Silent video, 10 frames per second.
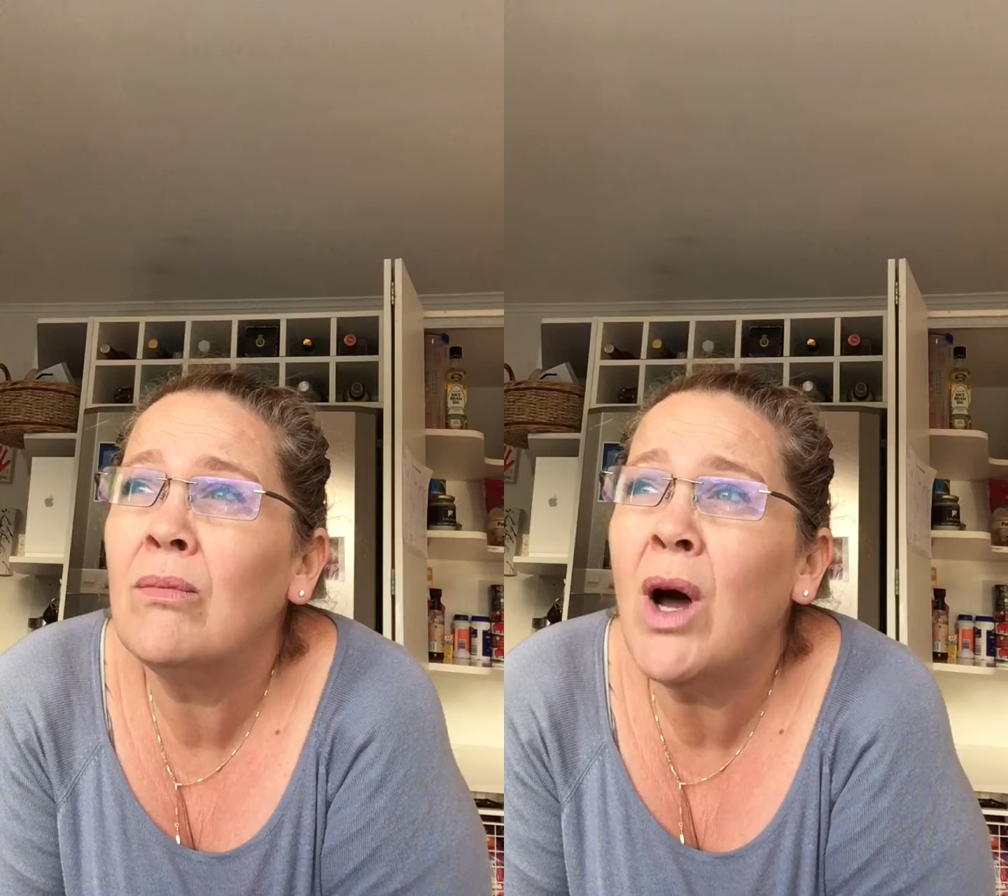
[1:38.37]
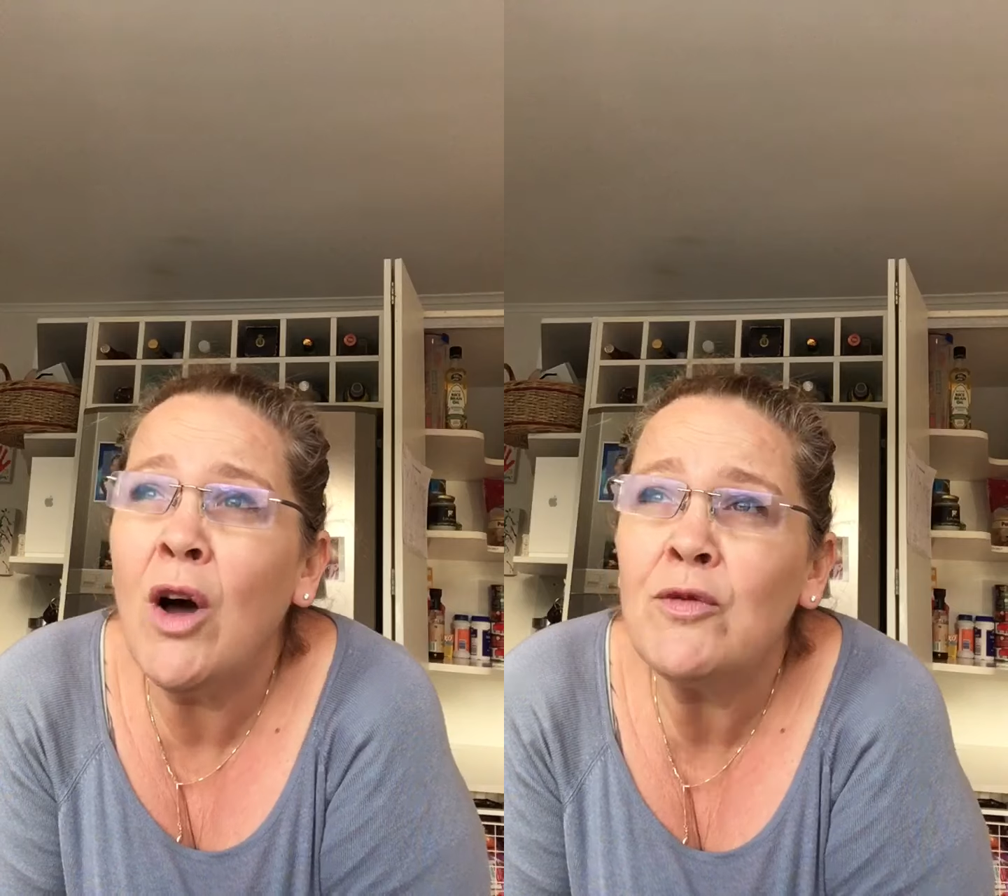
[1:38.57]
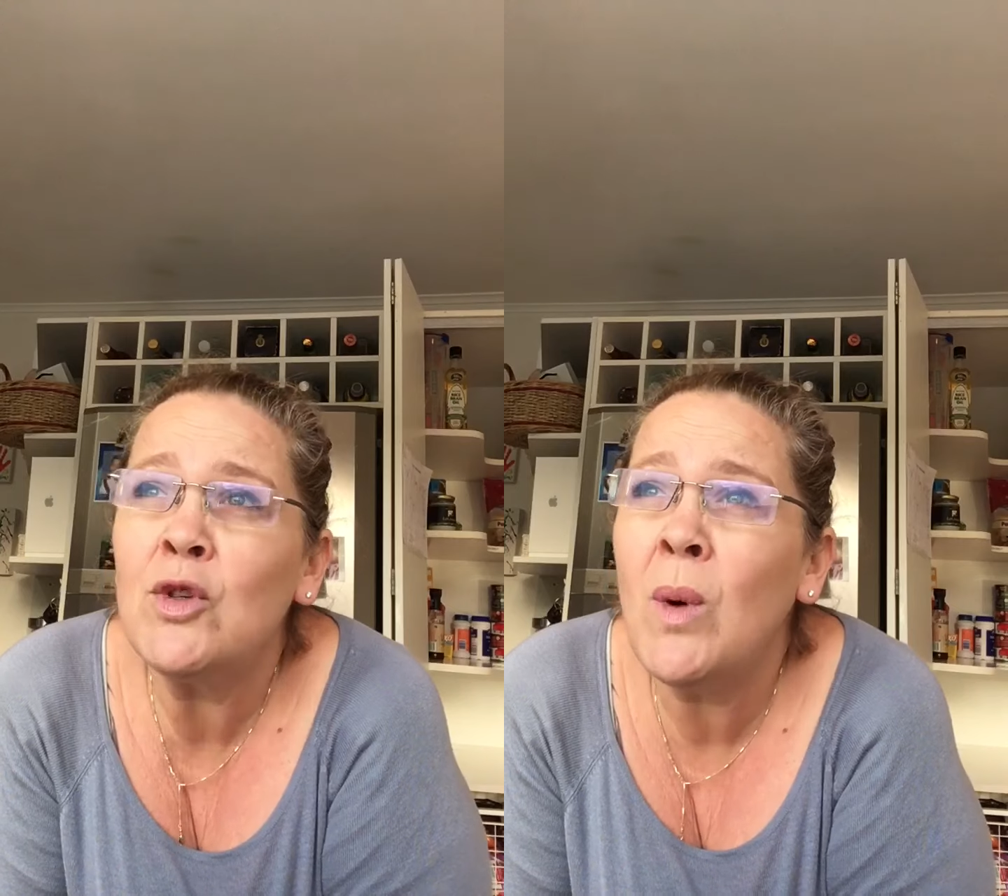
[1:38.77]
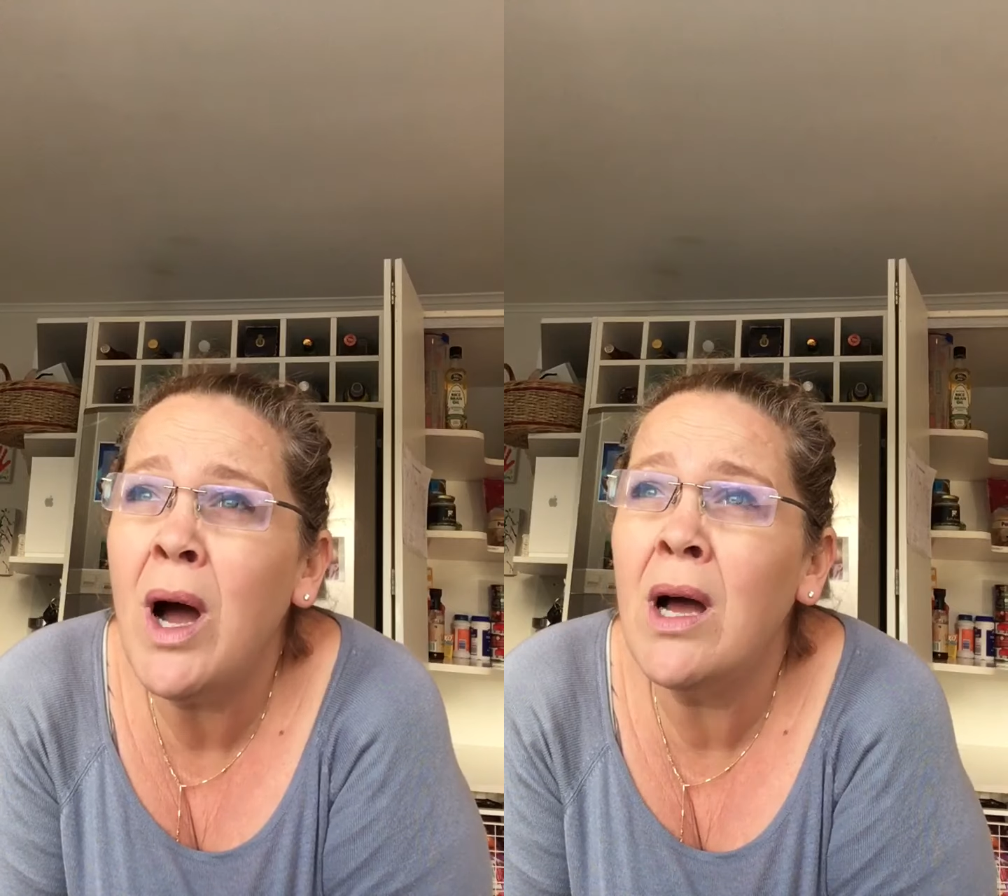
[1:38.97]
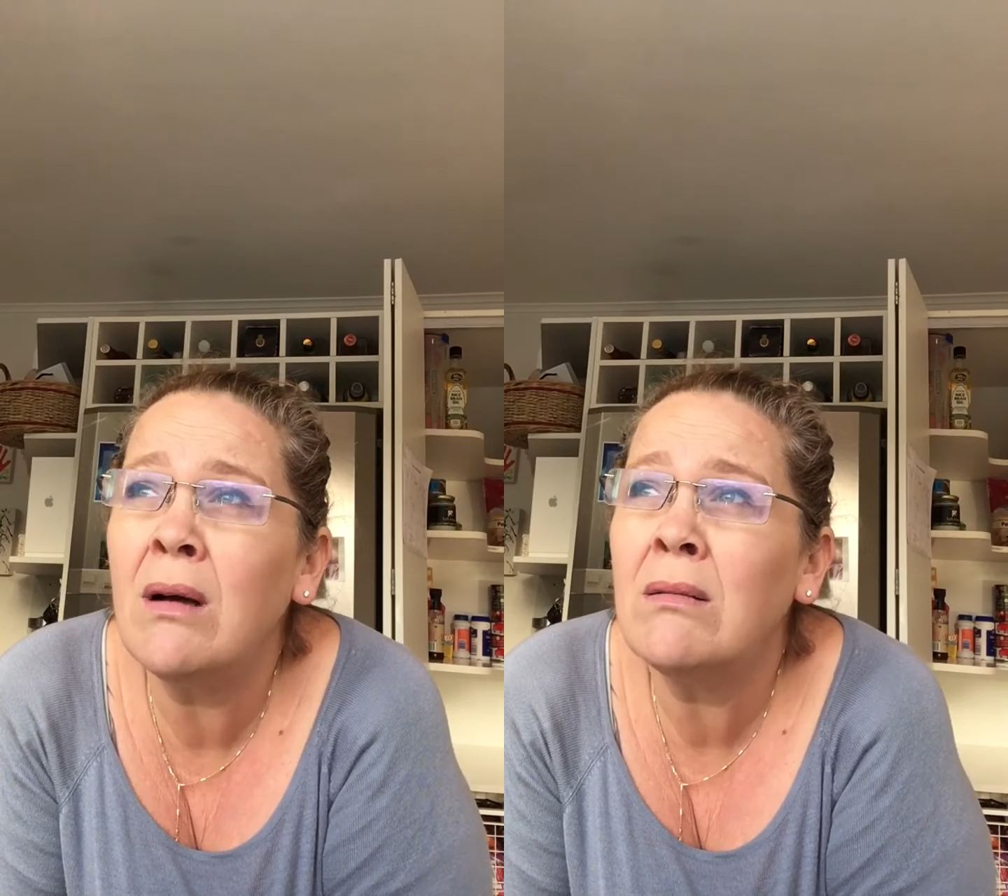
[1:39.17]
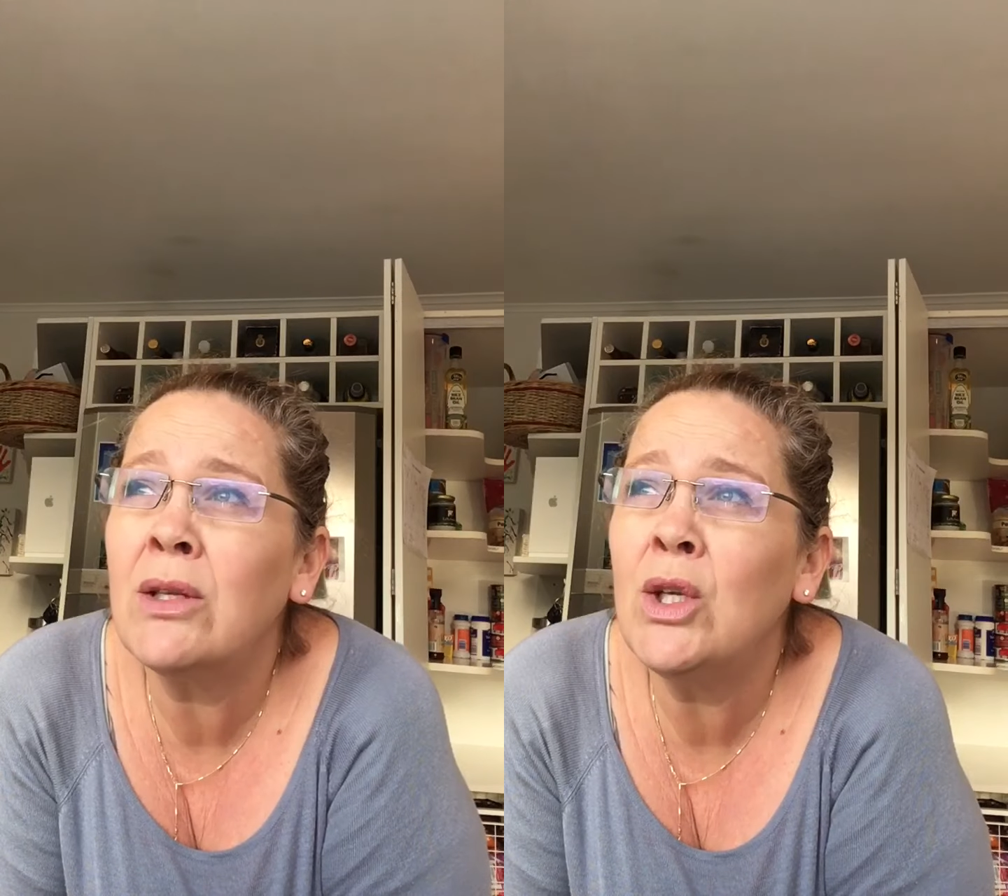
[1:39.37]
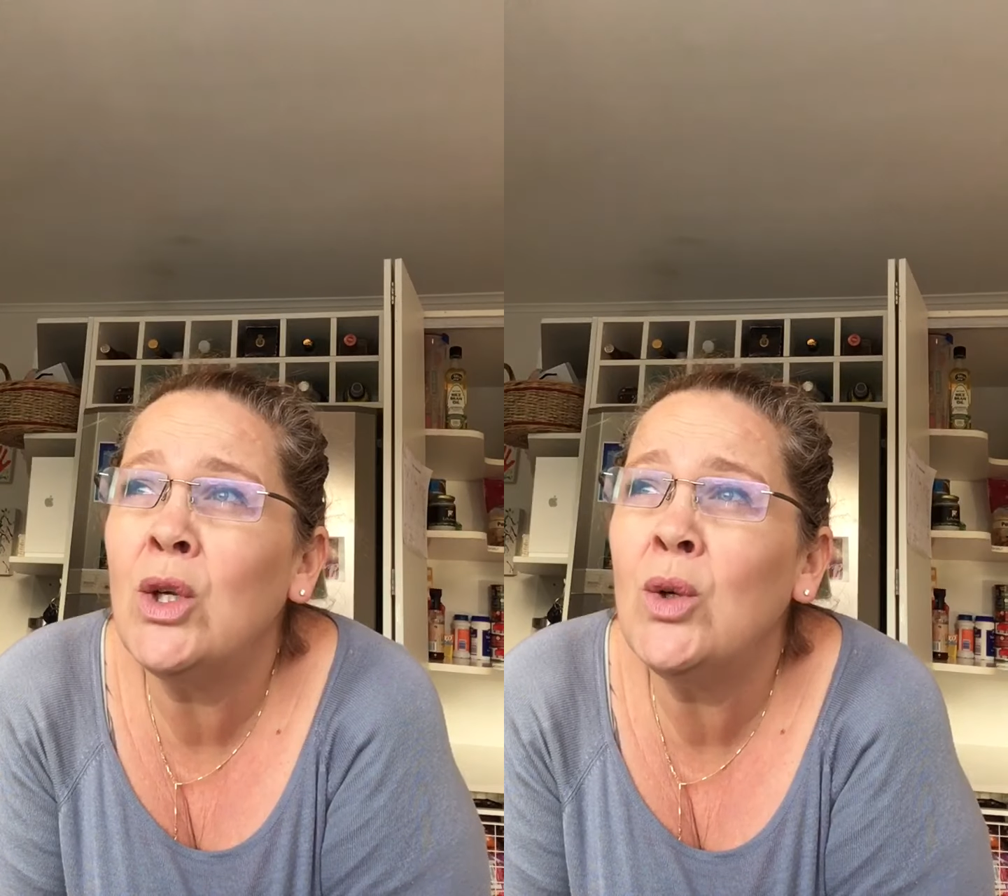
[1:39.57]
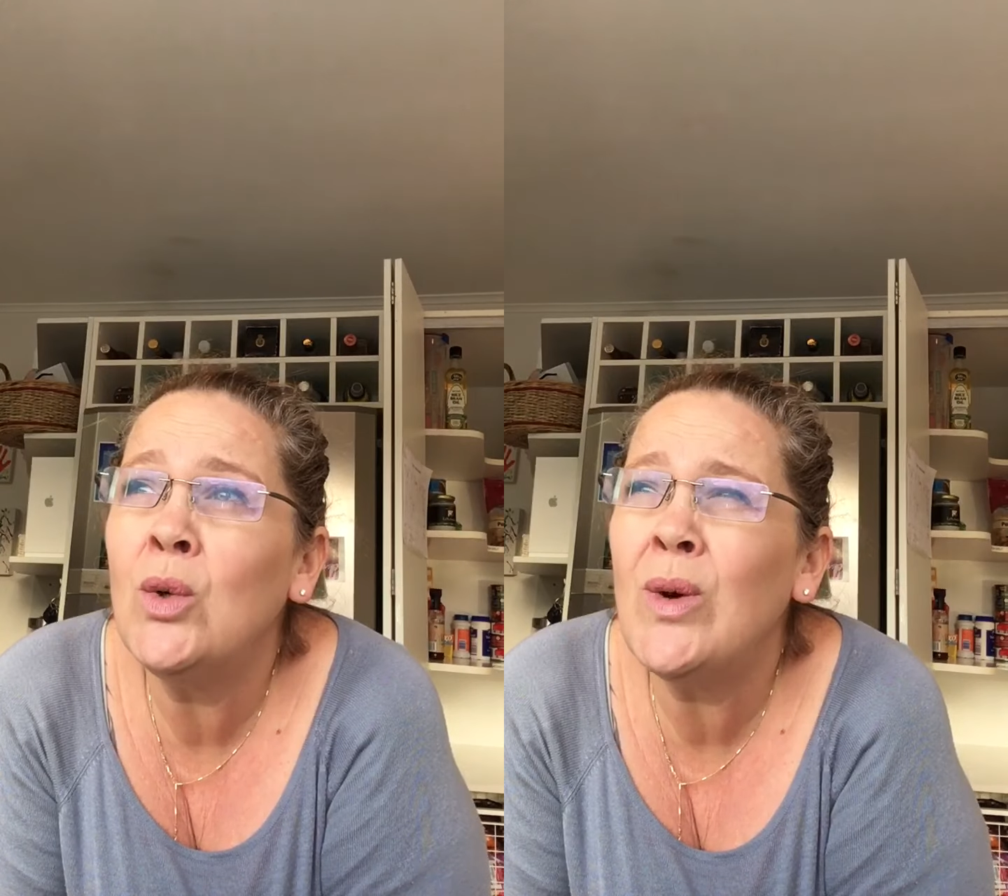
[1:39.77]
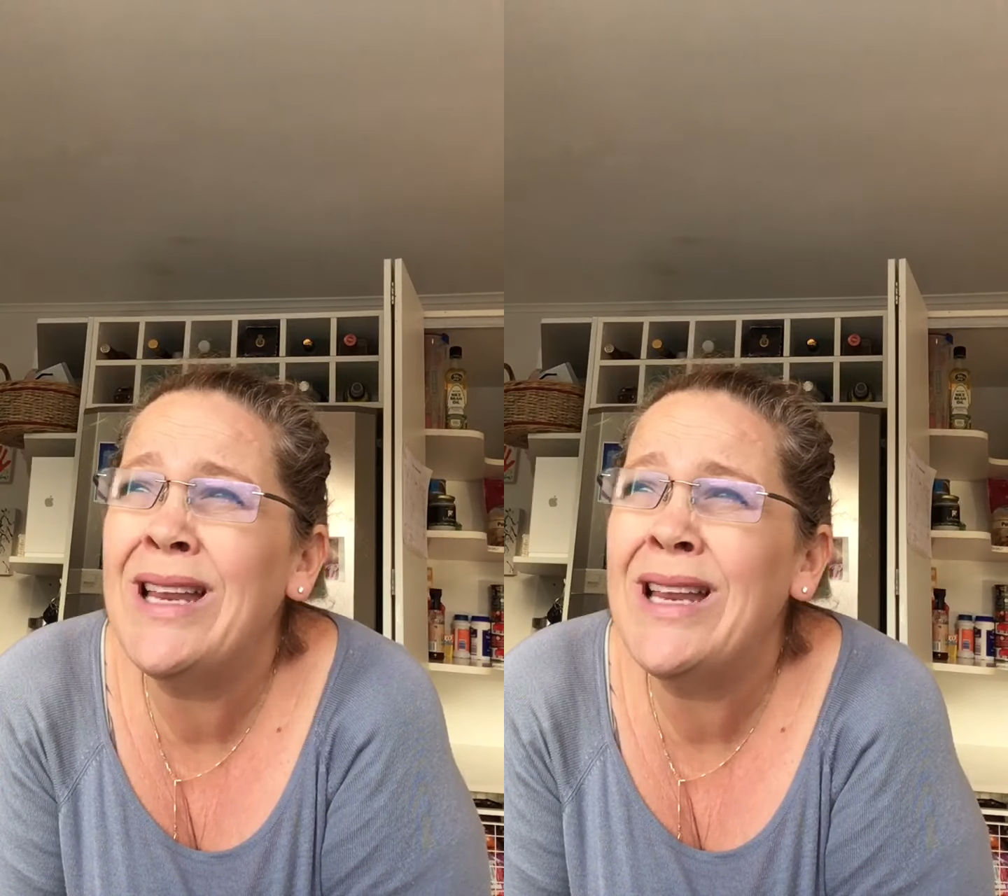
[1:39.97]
after a while, you